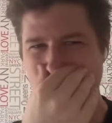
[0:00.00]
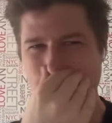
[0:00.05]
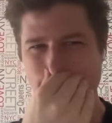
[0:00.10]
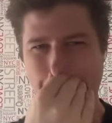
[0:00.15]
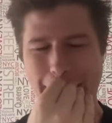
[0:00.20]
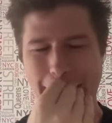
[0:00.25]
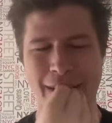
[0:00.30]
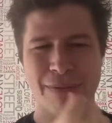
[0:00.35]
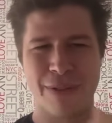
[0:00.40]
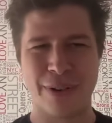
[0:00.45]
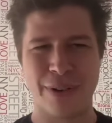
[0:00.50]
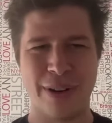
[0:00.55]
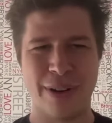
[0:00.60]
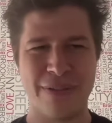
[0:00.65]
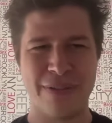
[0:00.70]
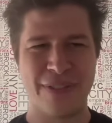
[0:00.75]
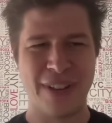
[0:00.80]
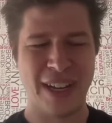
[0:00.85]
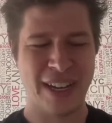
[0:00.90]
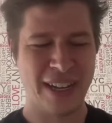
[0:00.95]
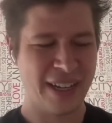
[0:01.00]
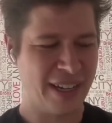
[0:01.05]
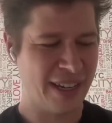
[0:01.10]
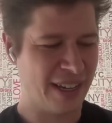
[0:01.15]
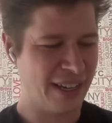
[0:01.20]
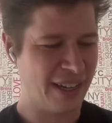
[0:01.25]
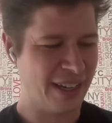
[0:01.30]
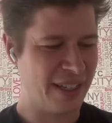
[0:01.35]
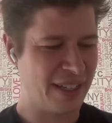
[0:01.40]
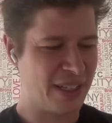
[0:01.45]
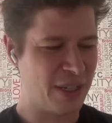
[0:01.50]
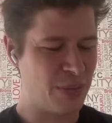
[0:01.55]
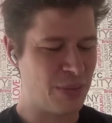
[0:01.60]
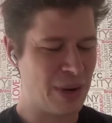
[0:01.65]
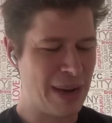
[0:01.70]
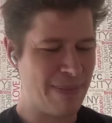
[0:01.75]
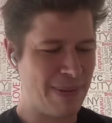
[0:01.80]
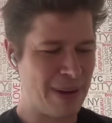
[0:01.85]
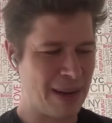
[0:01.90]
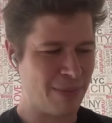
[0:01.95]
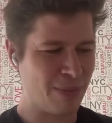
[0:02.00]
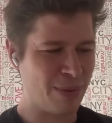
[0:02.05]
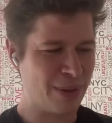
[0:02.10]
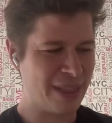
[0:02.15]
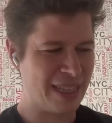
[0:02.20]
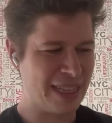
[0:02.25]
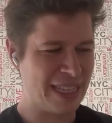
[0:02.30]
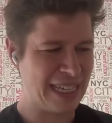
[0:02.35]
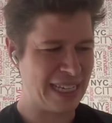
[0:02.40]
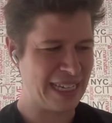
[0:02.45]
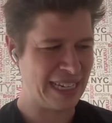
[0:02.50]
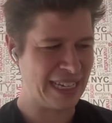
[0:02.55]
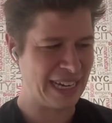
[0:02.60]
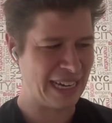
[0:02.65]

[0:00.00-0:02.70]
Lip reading: to cover off, to wrap up with